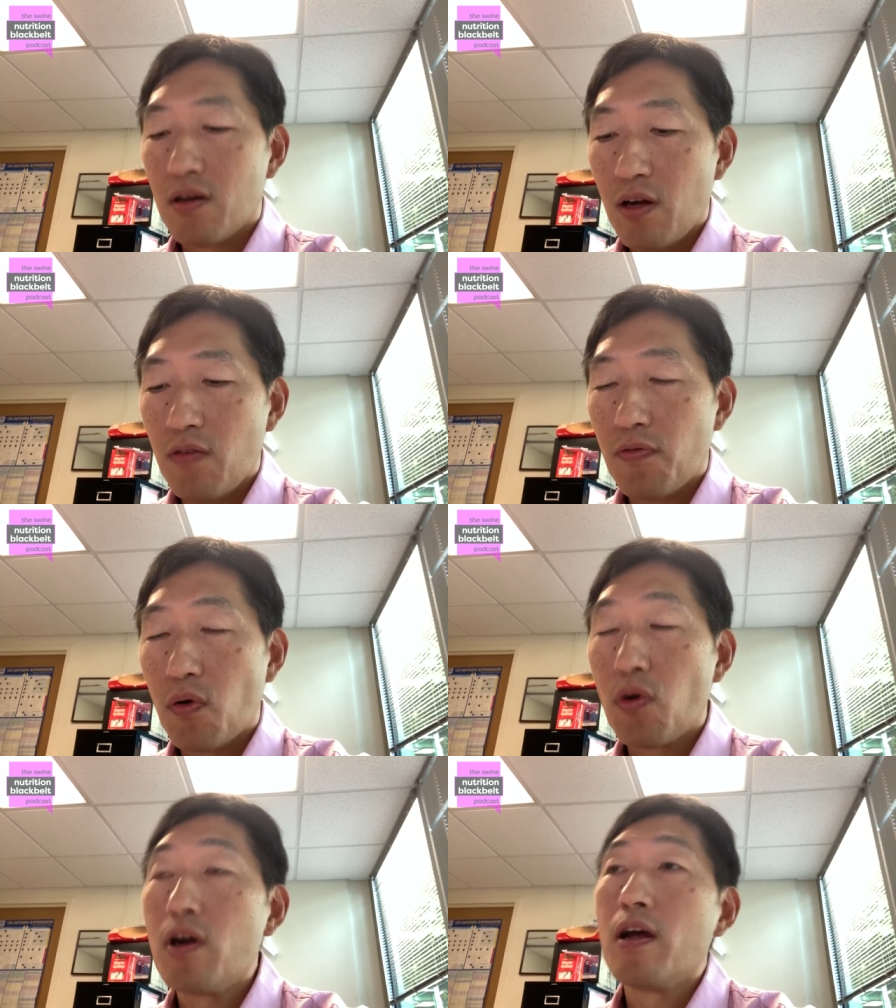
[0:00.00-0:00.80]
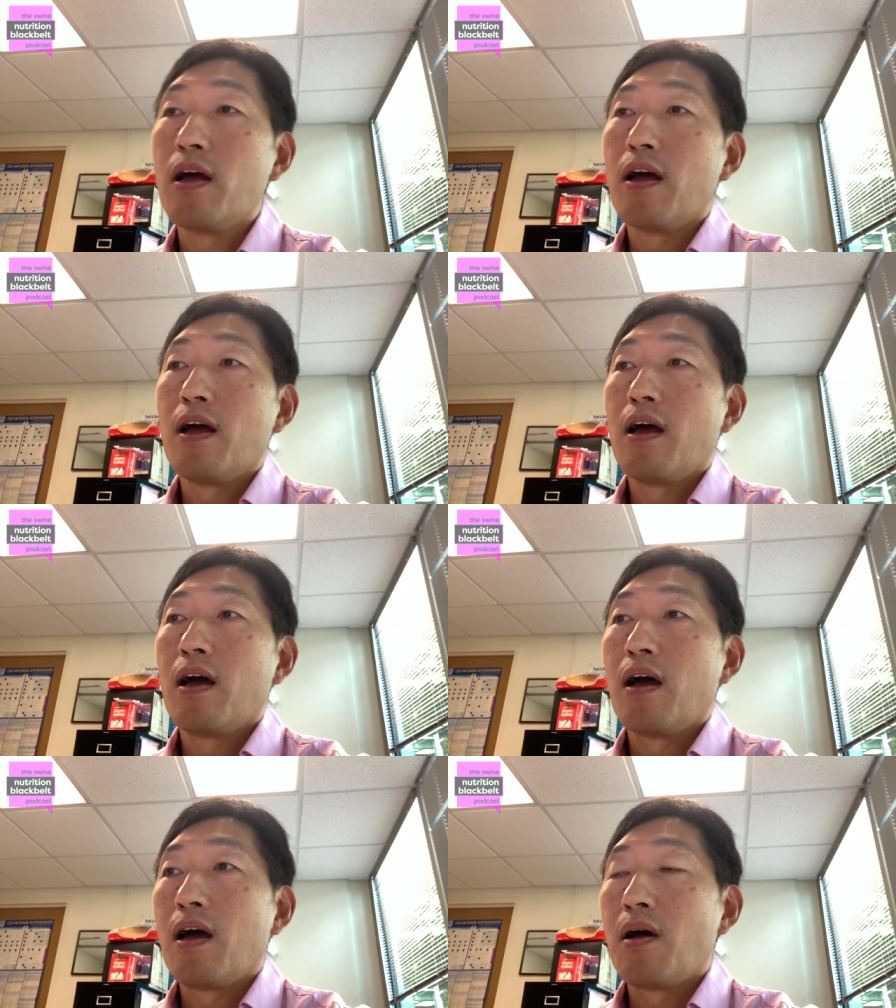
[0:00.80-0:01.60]
Therefore,
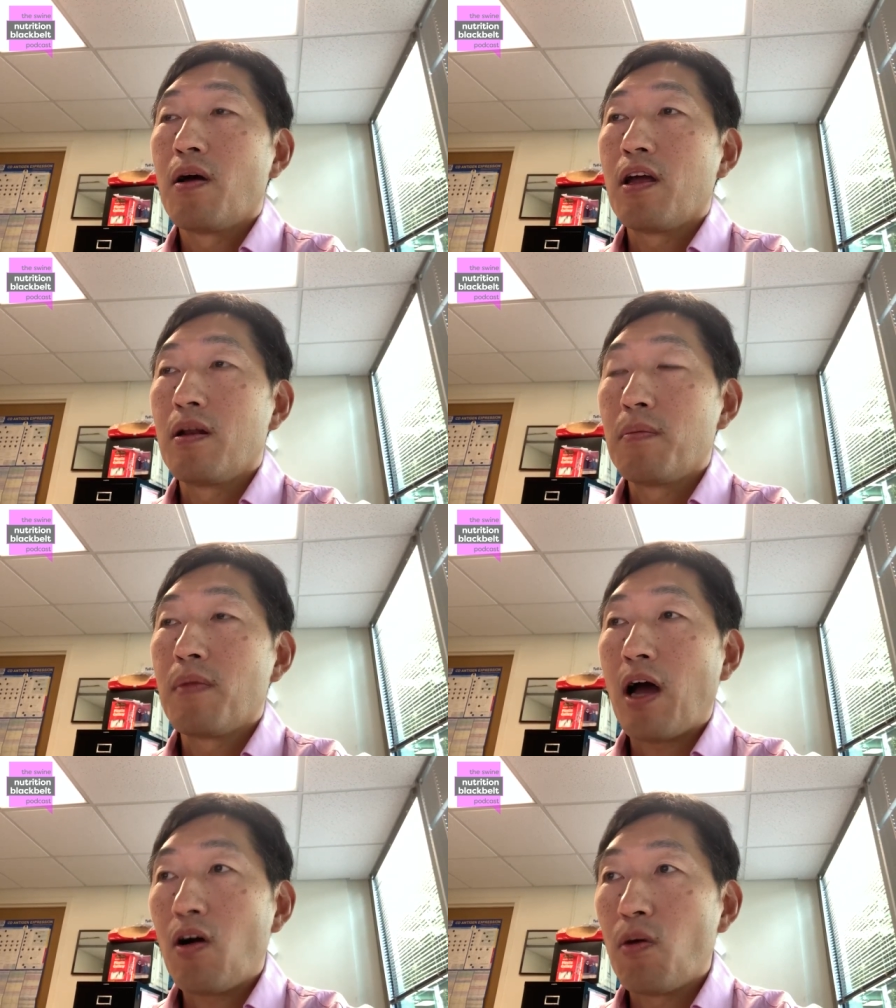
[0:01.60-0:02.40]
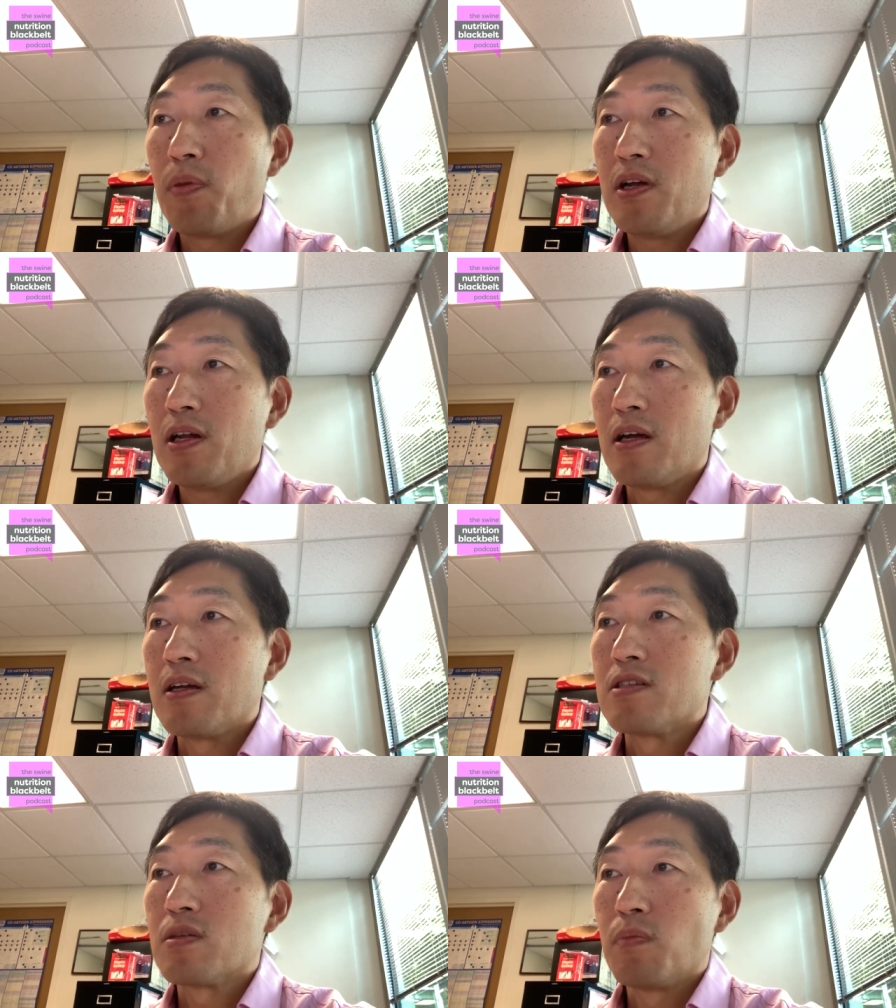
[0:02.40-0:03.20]
in our
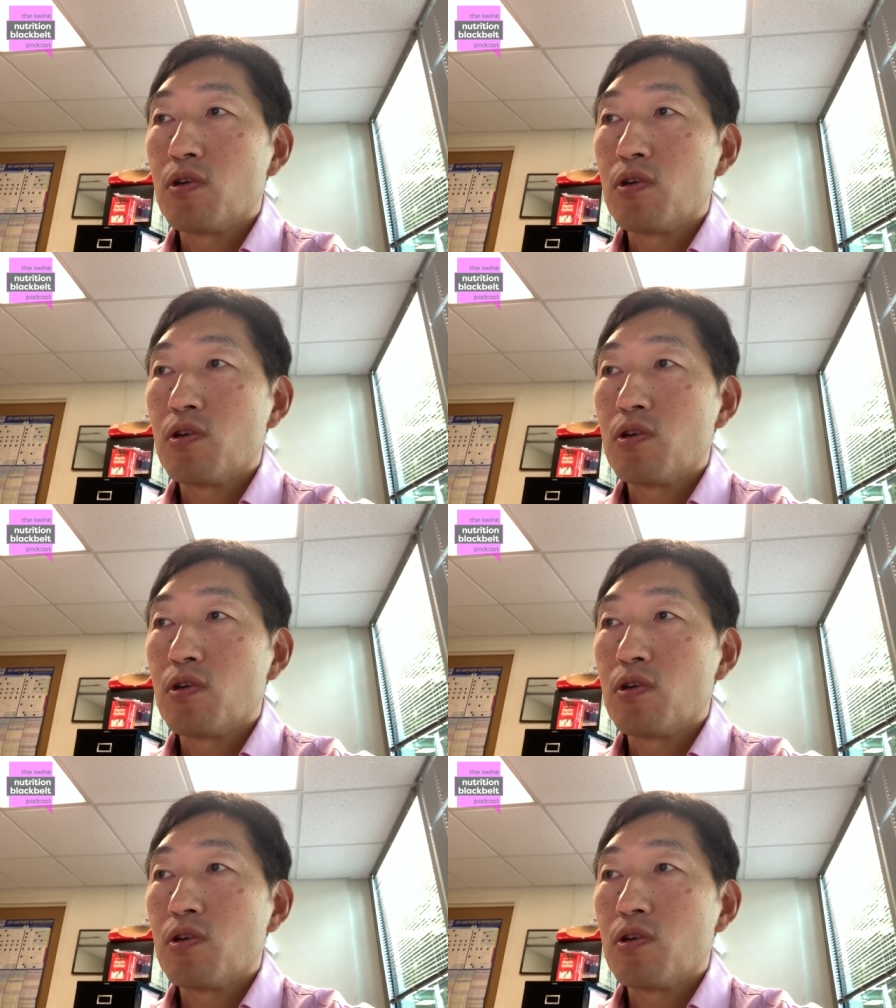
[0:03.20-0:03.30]
opinions,